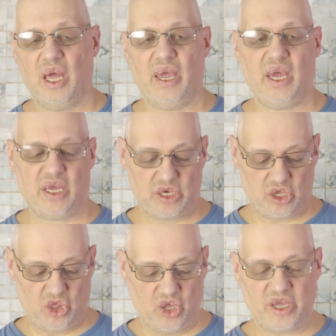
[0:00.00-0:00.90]

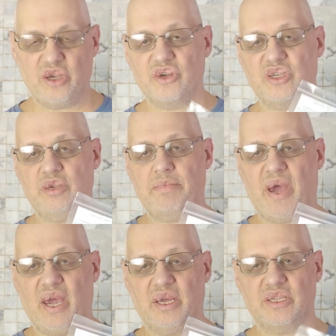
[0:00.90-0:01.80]
and look at your seed
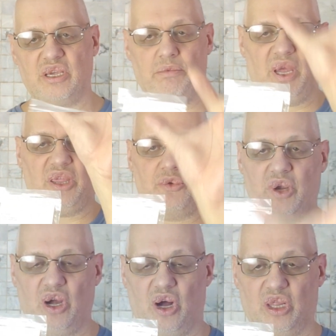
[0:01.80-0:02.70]
packets and make
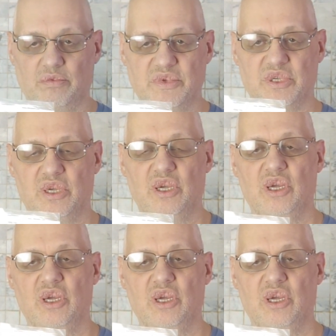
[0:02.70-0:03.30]
3 columns.